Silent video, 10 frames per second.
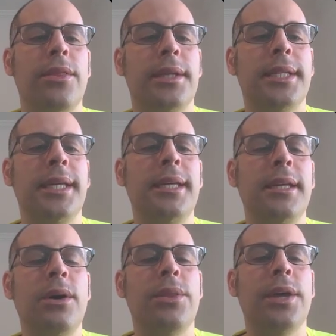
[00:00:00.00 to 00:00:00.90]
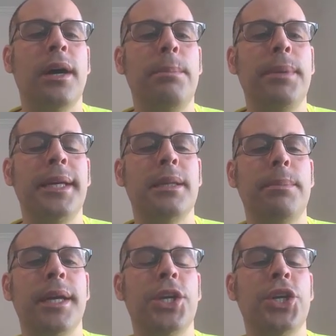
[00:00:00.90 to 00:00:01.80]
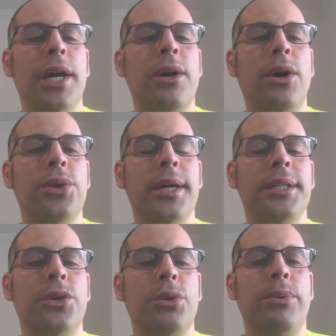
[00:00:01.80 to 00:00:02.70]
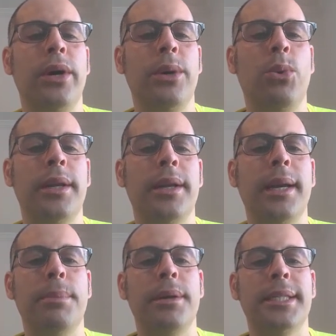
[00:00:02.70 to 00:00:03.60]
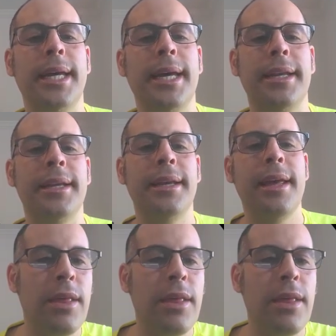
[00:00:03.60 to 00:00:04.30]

The CEO of the company is the biggest shareholder at 2.19%.